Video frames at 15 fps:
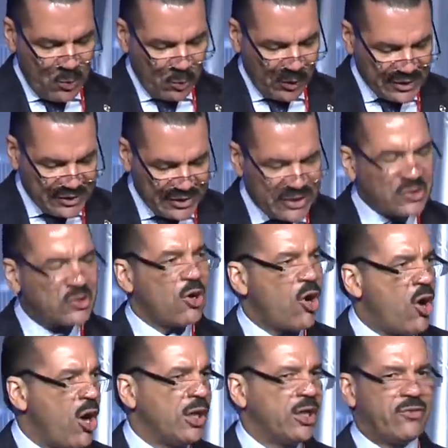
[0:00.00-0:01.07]
will assist
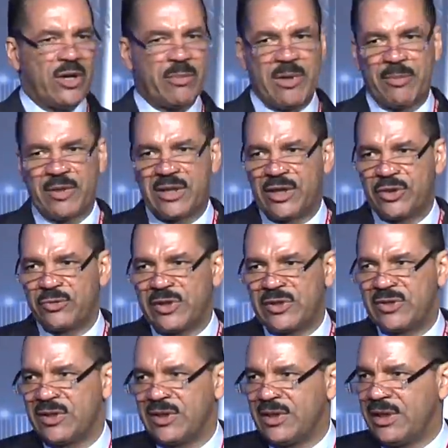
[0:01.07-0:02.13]
all of our member
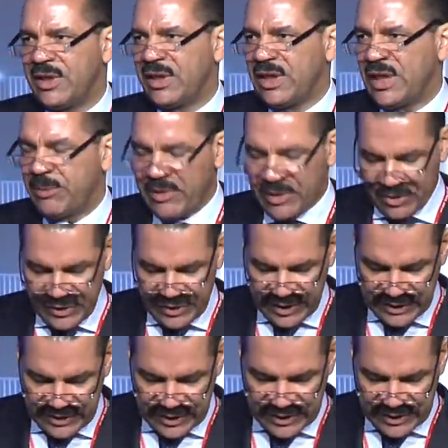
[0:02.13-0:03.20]
countries in keeping their
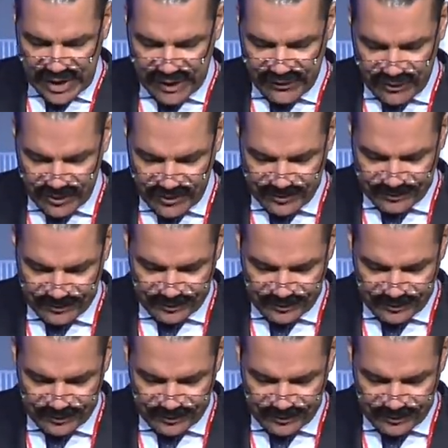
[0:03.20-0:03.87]
citizens safer.